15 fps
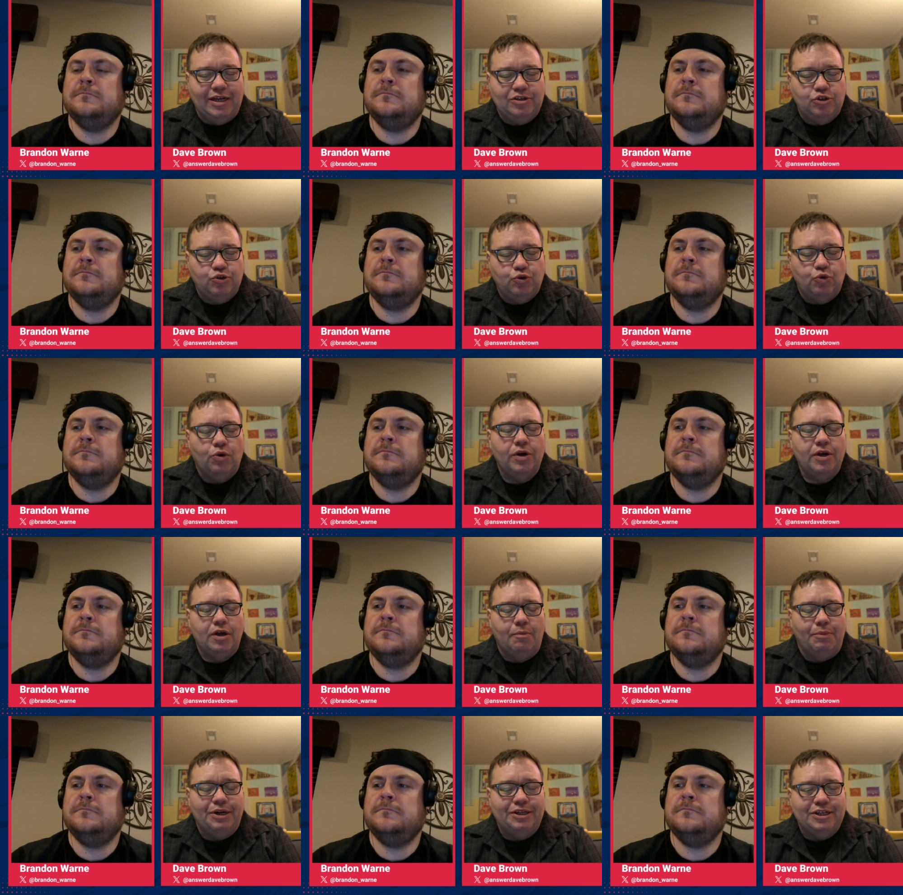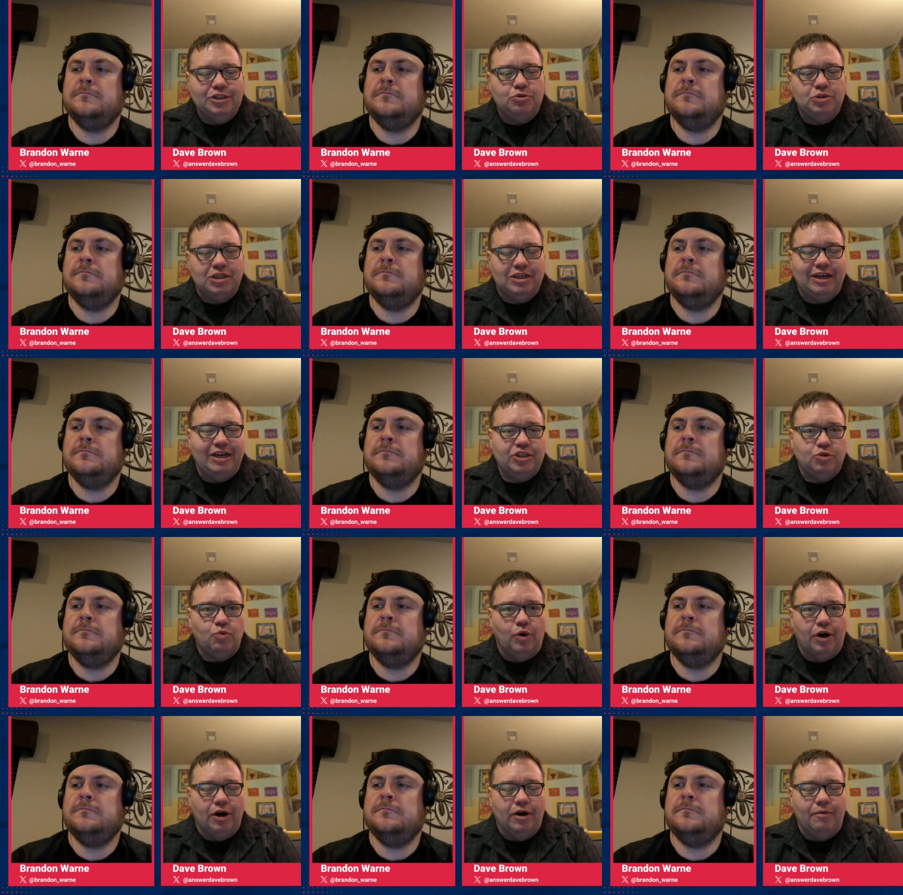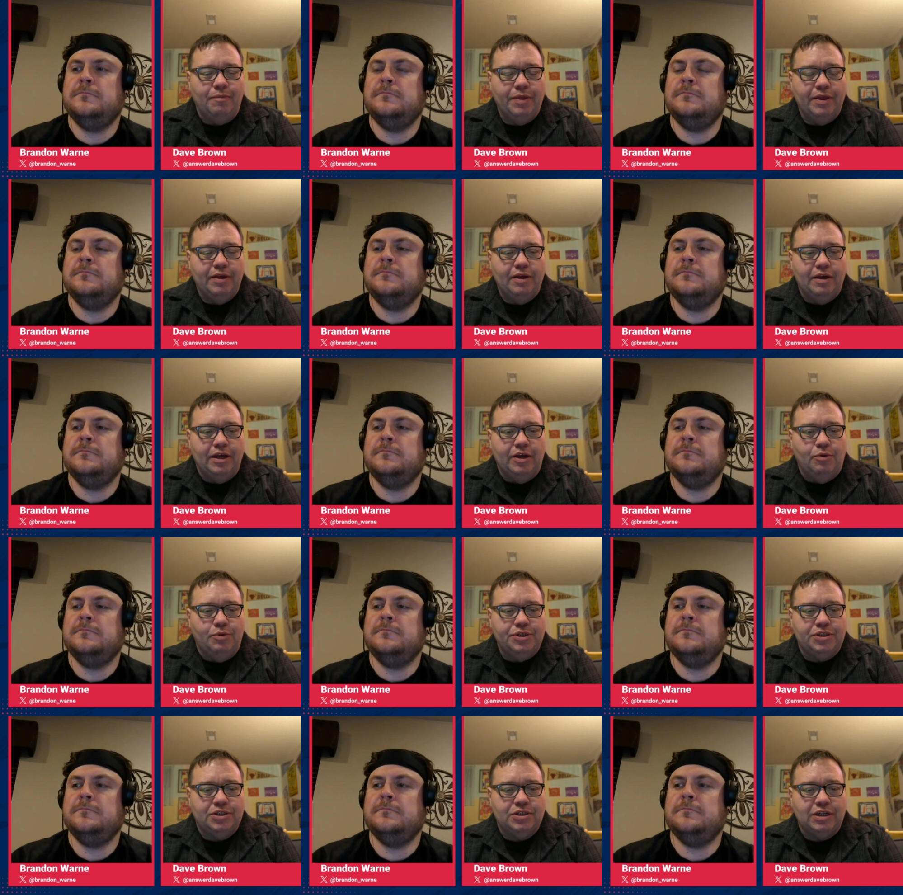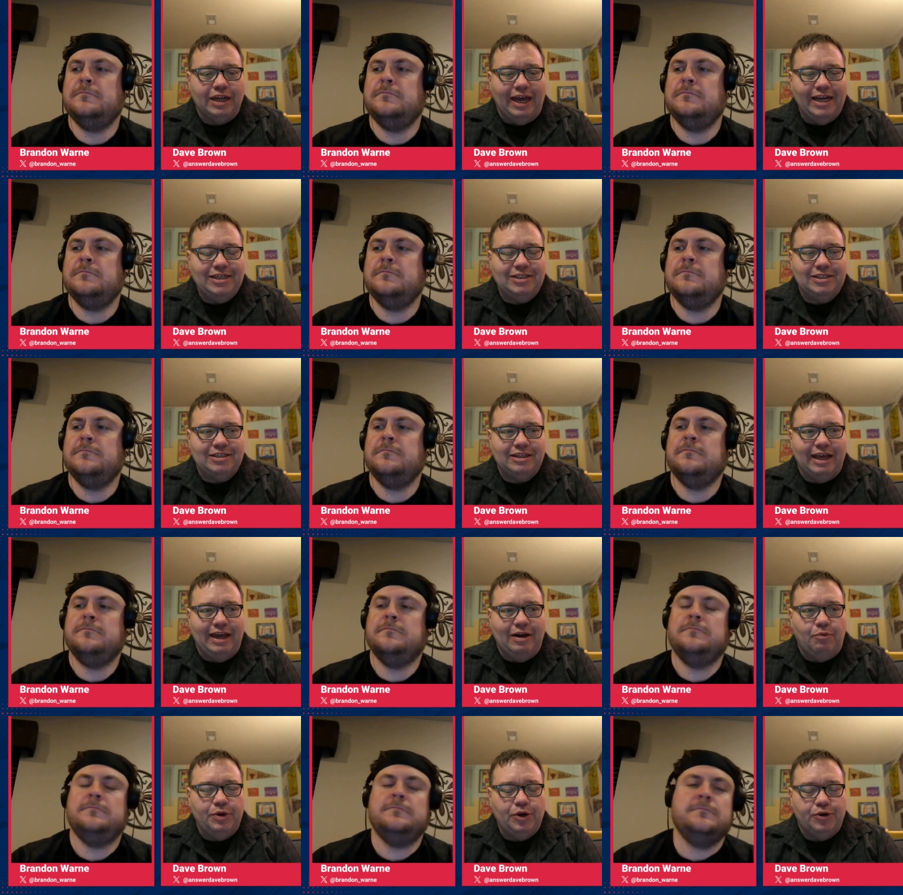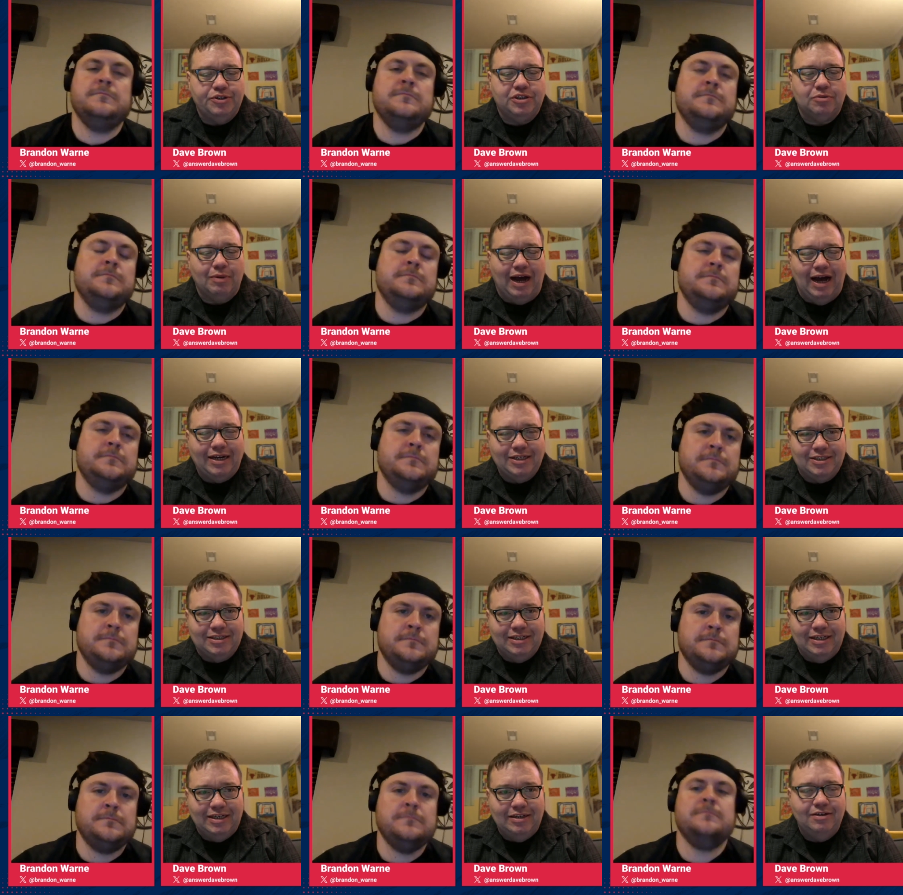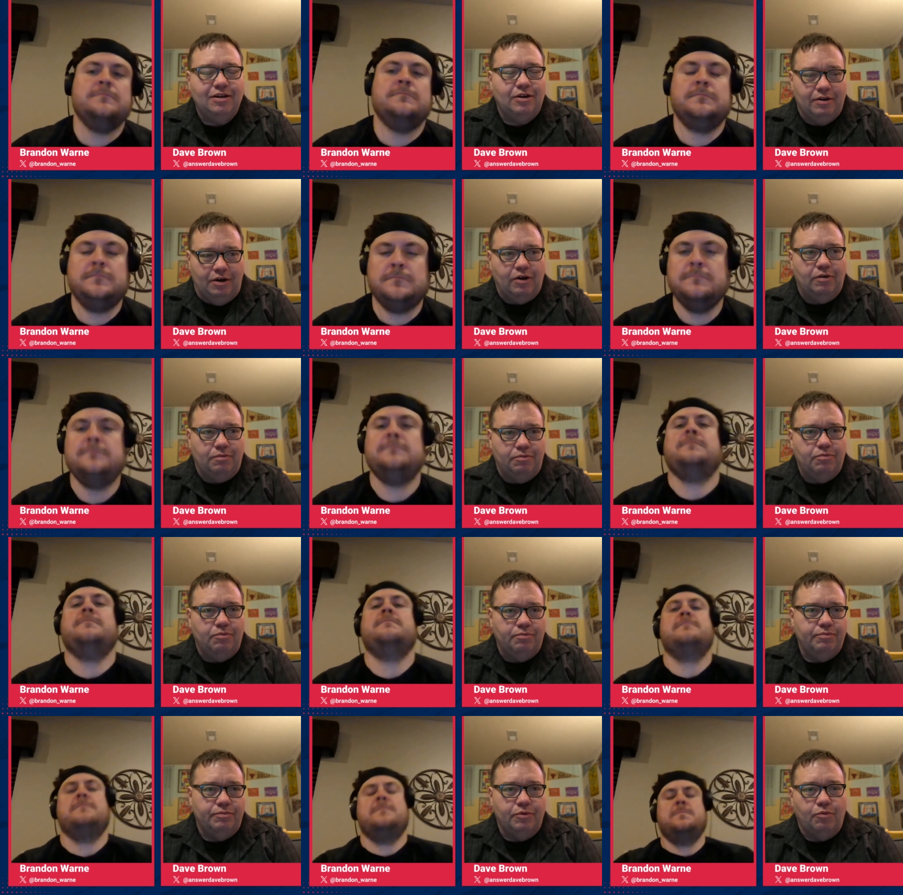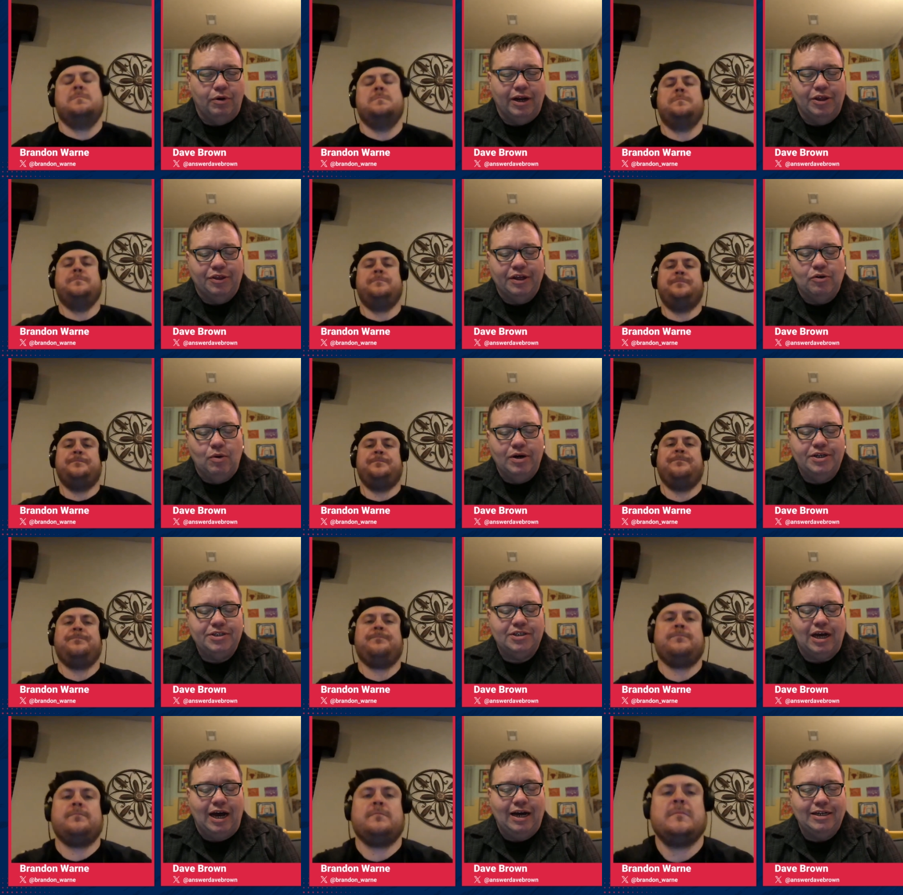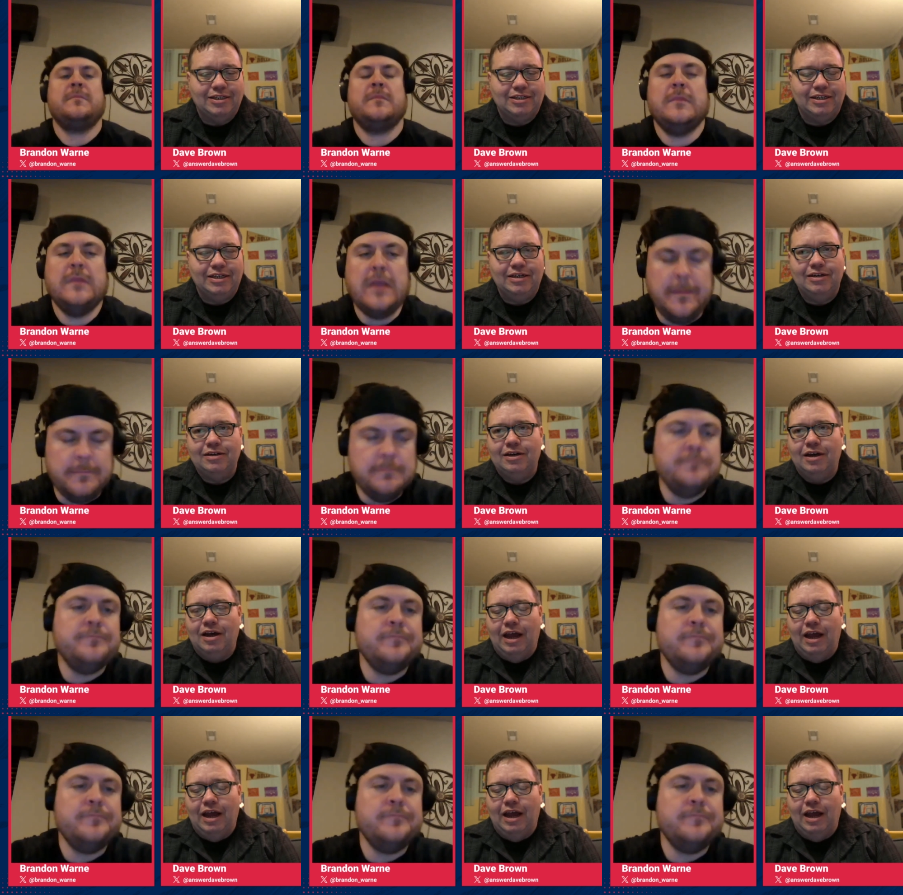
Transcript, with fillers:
Speaker 1: too. But this was a case where it was nice that we heard some honesty or, or what I think was honesty. Yep.